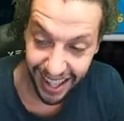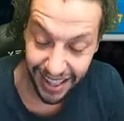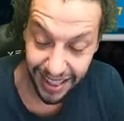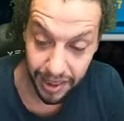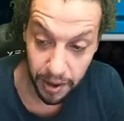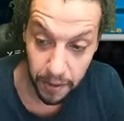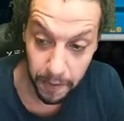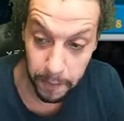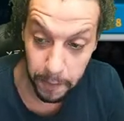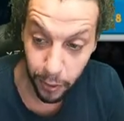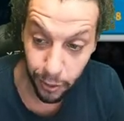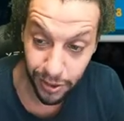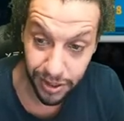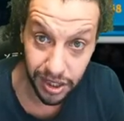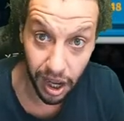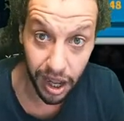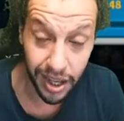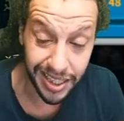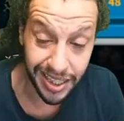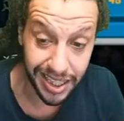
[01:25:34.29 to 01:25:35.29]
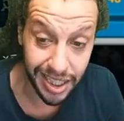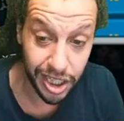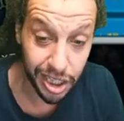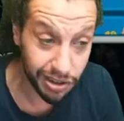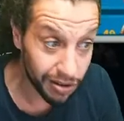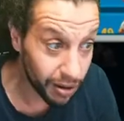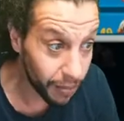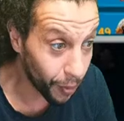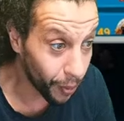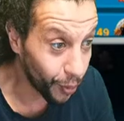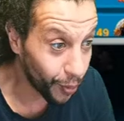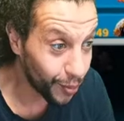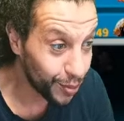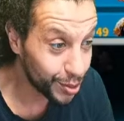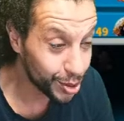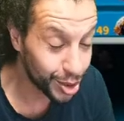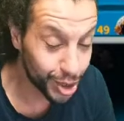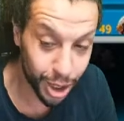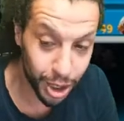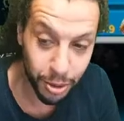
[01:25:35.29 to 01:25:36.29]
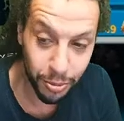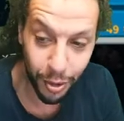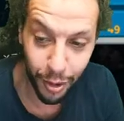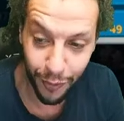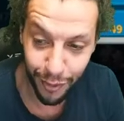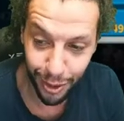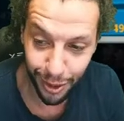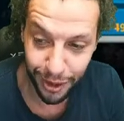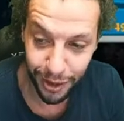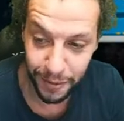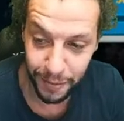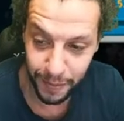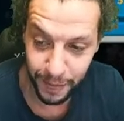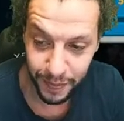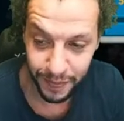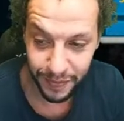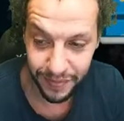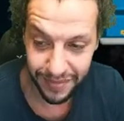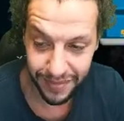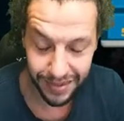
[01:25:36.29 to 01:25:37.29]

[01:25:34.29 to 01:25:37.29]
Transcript: And the reports are terrible, terrible for them.